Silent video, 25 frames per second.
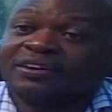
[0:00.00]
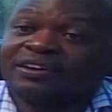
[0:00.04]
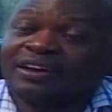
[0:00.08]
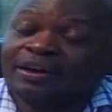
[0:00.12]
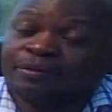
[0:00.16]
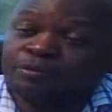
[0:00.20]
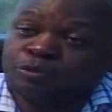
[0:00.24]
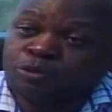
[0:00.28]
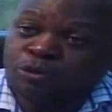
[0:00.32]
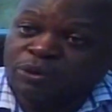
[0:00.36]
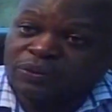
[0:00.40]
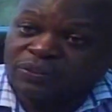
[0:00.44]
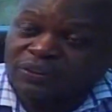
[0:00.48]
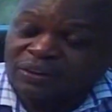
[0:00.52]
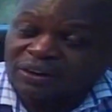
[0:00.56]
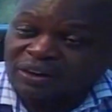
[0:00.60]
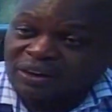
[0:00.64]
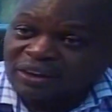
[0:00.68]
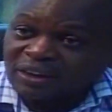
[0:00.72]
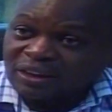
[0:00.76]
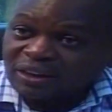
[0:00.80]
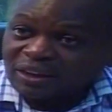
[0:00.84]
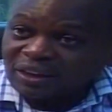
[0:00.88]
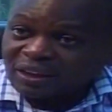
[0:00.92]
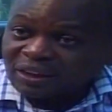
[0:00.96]
adapt when the,
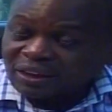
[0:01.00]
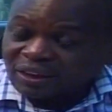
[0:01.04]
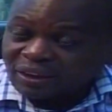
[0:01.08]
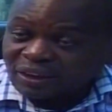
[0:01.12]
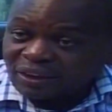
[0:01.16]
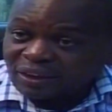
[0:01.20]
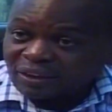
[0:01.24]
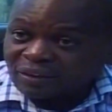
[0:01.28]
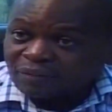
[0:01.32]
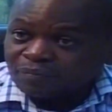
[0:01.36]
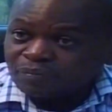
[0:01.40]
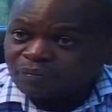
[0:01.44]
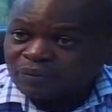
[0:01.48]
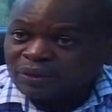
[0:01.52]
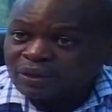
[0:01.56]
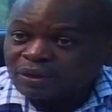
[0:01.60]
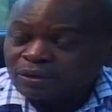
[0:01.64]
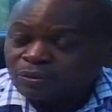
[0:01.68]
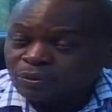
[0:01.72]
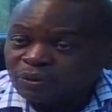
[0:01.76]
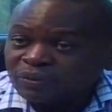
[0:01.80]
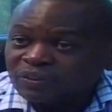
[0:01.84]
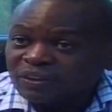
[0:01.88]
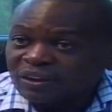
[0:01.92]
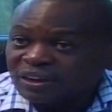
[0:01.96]
rail, uh,
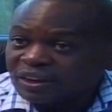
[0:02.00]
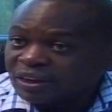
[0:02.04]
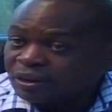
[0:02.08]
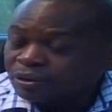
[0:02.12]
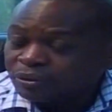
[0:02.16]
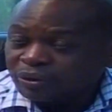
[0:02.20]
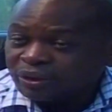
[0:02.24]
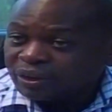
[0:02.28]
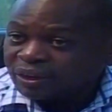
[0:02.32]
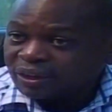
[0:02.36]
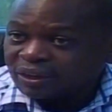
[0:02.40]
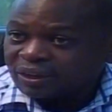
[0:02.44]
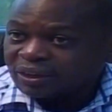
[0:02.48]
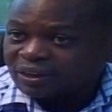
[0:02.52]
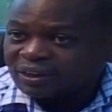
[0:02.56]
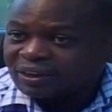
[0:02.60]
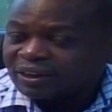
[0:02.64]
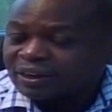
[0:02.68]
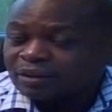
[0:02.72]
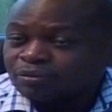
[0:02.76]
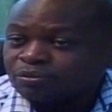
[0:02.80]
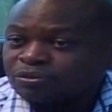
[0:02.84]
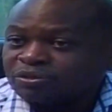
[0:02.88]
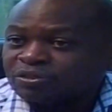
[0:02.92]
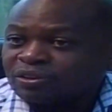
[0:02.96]
when the railway
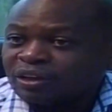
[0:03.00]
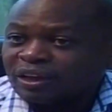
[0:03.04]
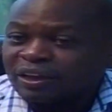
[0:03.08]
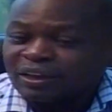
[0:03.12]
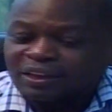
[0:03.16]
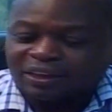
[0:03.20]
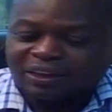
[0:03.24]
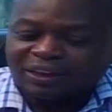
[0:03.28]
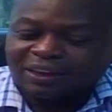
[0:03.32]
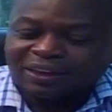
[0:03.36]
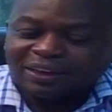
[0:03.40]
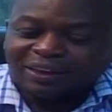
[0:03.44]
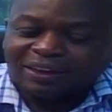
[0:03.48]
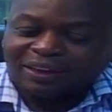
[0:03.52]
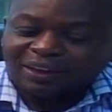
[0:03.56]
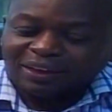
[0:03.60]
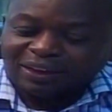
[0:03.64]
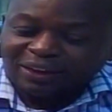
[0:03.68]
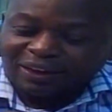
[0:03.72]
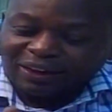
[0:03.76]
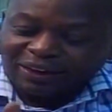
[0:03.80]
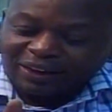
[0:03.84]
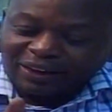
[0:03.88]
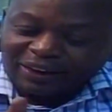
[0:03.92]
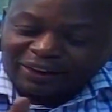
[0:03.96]
comes. I,
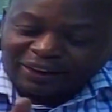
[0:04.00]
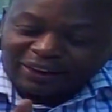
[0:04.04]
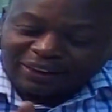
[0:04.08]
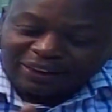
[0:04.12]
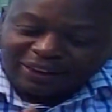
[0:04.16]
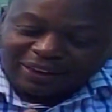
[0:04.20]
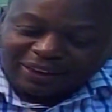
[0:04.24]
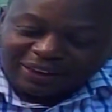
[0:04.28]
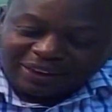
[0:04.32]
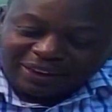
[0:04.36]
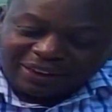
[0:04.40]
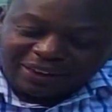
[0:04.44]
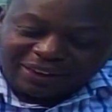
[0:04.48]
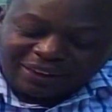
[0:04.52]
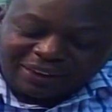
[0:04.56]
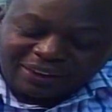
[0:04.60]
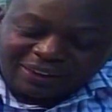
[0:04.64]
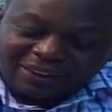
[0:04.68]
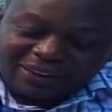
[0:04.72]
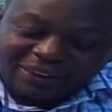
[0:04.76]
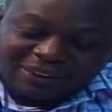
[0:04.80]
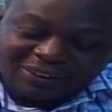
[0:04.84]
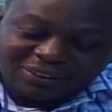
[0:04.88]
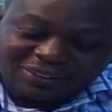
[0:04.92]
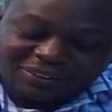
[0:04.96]
I, I,
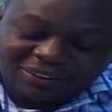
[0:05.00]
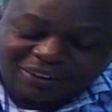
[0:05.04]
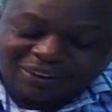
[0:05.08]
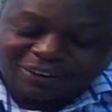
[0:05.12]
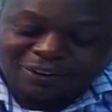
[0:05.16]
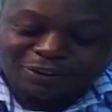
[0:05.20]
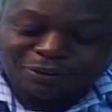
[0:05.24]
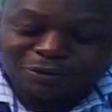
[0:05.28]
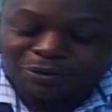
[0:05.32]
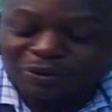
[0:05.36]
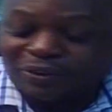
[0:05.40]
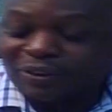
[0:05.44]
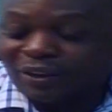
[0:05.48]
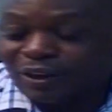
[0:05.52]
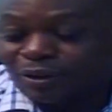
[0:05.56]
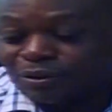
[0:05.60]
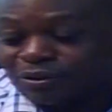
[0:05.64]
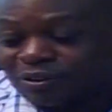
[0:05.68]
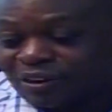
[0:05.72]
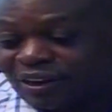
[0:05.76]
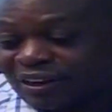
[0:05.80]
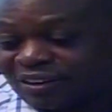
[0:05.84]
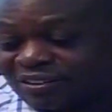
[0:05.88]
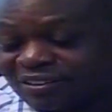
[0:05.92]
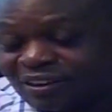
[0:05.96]
I can tell you
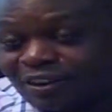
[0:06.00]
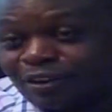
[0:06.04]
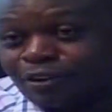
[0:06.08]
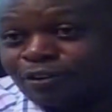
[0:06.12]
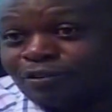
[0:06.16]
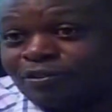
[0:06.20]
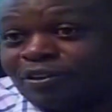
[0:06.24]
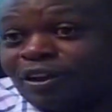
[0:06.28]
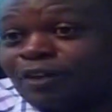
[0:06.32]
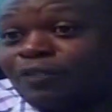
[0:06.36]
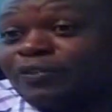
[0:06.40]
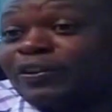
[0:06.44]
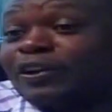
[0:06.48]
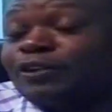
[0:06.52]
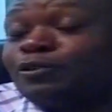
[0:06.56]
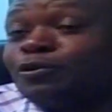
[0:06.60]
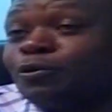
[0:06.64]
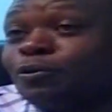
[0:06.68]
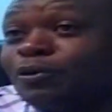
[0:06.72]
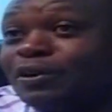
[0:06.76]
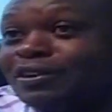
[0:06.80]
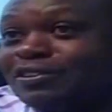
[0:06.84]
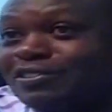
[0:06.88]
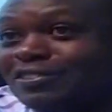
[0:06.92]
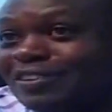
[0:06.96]
without a shadow of doubt that
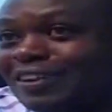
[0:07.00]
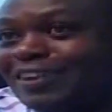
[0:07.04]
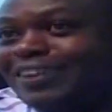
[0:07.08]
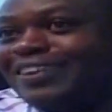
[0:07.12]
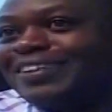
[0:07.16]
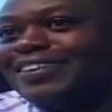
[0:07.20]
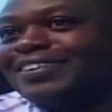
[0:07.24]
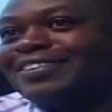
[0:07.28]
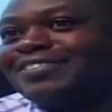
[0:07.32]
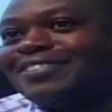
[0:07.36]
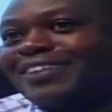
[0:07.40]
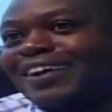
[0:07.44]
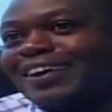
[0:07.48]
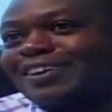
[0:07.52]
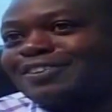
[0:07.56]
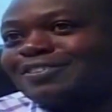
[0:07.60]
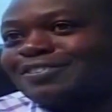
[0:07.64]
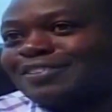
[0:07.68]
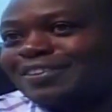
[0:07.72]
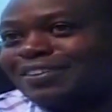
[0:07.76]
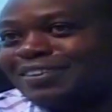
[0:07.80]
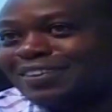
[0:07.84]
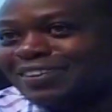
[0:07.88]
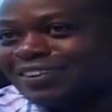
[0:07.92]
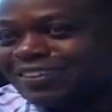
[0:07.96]
you will still need
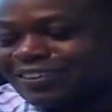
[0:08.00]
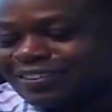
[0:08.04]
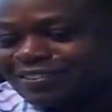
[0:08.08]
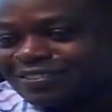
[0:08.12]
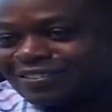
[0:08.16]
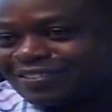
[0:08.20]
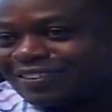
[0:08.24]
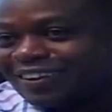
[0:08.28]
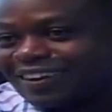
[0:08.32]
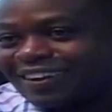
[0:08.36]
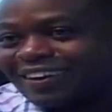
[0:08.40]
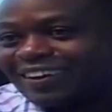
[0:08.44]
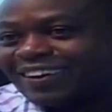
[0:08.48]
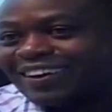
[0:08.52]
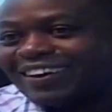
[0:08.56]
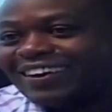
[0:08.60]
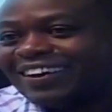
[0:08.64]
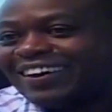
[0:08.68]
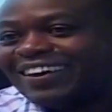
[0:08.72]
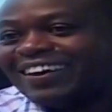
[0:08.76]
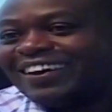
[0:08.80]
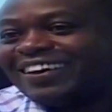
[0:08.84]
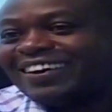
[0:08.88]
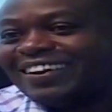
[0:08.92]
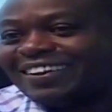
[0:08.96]
trucks in this, uh,
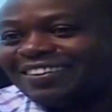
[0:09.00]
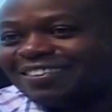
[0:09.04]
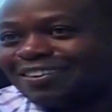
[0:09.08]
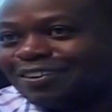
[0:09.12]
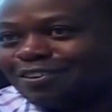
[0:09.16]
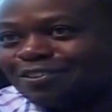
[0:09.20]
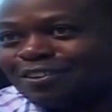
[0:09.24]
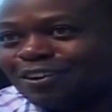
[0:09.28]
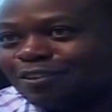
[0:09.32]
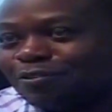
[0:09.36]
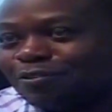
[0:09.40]
in this